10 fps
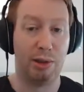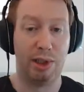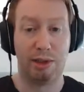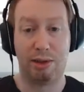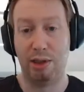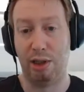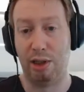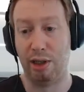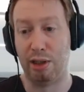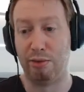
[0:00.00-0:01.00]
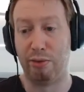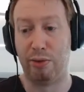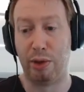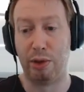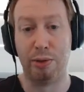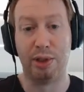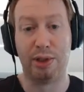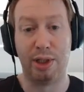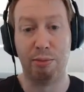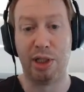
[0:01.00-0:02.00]
so that they can
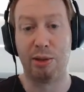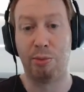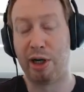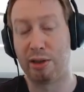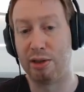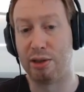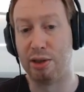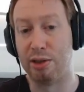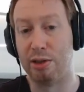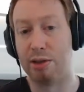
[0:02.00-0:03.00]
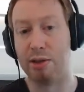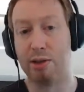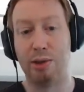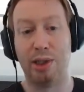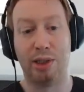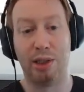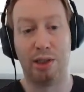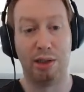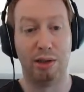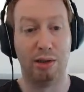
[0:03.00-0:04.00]
follow the same best practices,
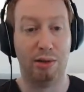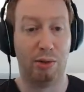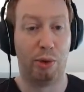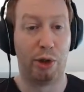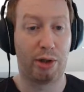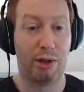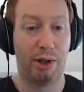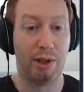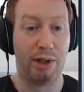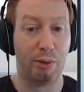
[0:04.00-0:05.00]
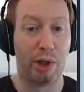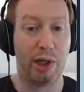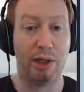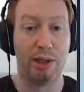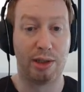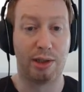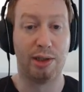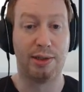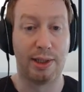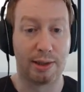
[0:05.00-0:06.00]
so that they can work in a way
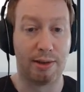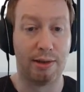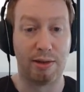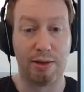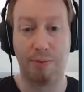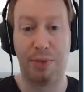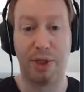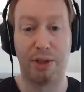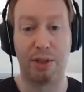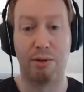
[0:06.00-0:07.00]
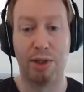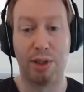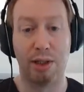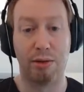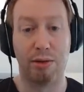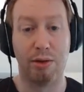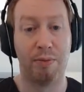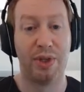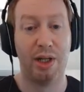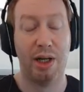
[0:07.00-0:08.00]
that is consistent, etc.,
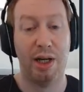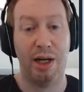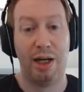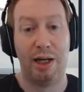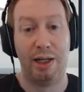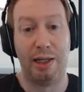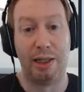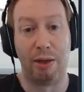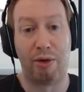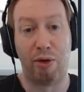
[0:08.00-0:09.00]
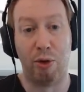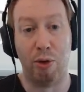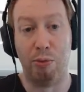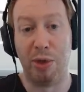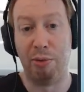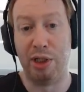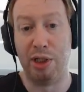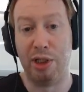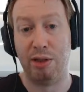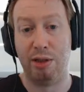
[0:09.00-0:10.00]
etc. So
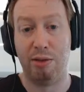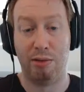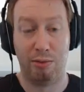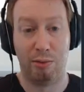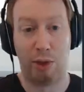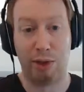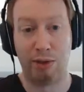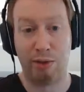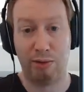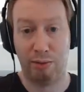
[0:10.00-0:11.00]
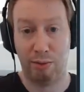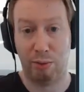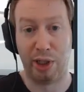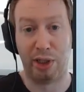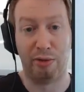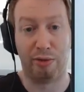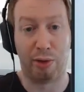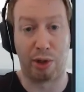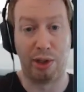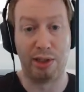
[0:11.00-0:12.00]
maybe one
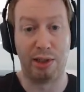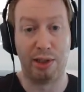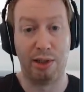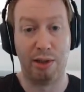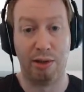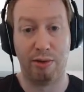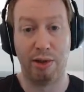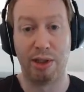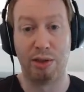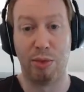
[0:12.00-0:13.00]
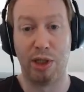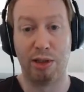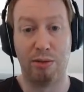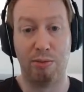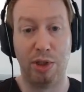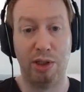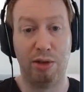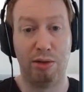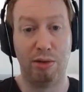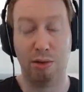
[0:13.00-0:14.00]
way of organizing things might
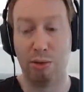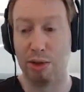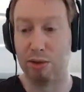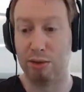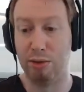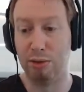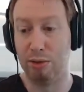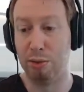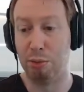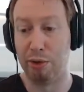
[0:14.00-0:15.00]
be to